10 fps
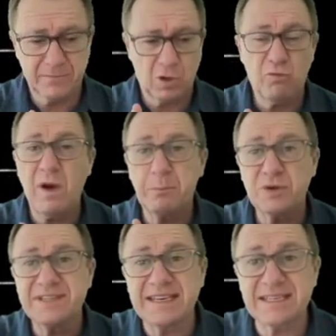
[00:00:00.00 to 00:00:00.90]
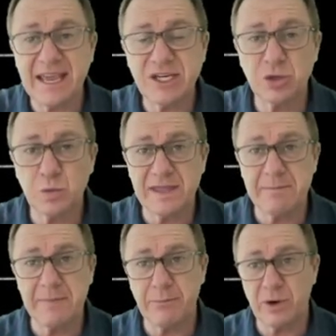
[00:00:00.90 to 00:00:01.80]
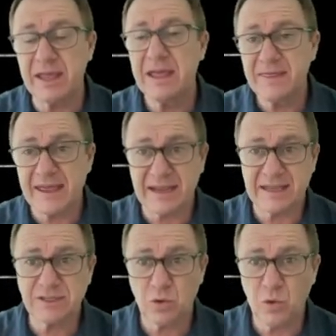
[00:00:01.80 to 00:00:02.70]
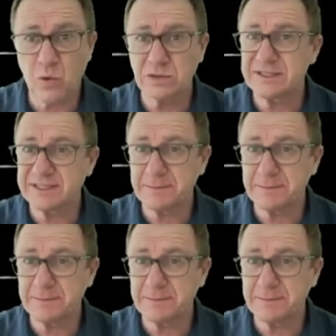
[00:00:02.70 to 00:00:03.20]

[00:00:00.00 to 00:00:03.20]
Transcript: representation within memory that has caused some